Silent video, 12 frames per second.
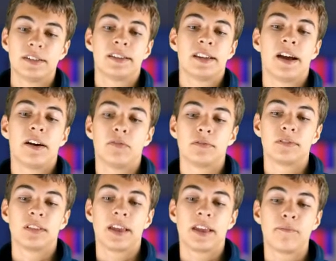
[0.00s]
Now,
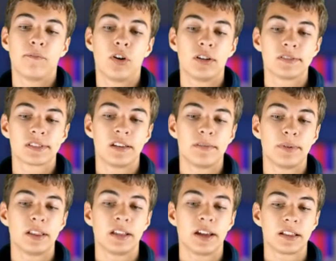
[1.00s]
landfall is going to be
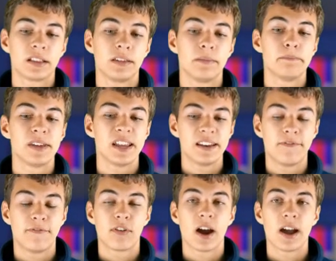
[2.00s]
likely
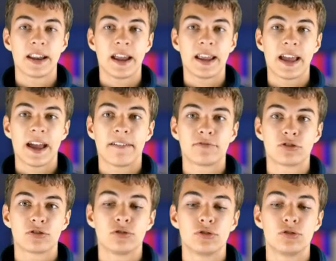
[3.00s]
mid-Friday
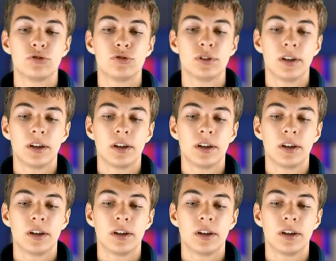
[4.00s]
afternoon.